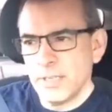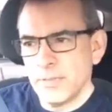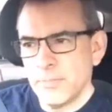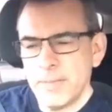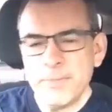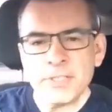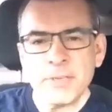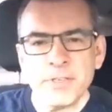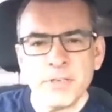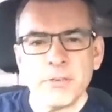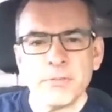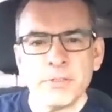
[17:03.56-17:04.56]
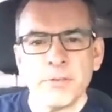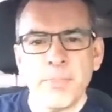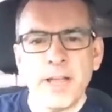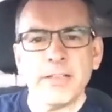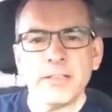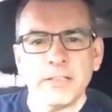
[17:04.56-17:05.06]
right? That's maybe
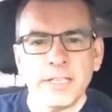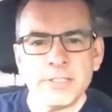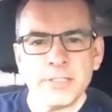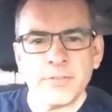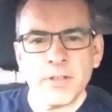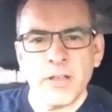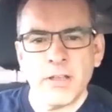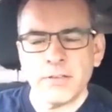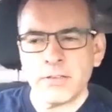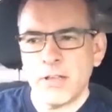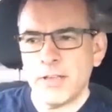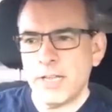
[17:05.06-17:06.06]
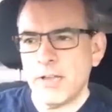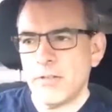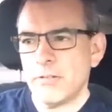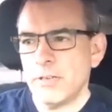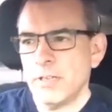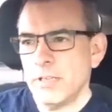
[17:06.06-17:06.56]
some of your pilot lights have
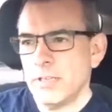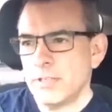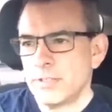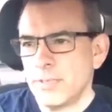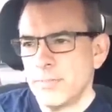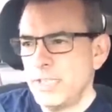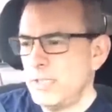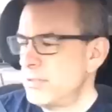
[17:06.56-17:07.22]
gone out.